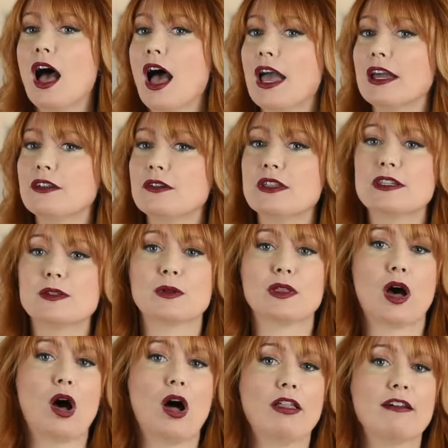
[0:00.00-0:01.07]
I do this
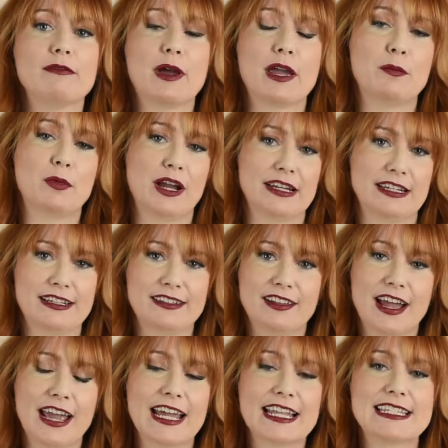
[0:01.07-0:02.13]
with all of my branding
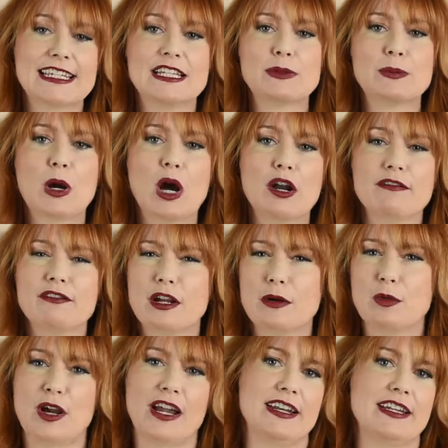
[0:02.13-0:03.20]
clients. It's part of their
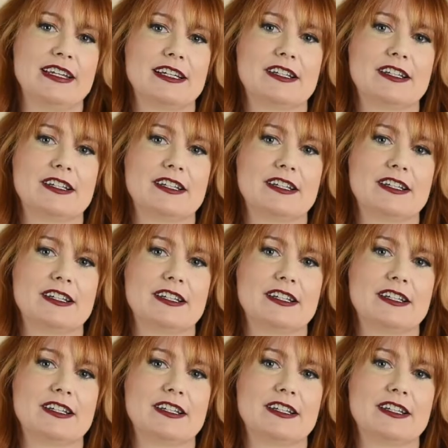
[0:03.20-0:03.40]
branding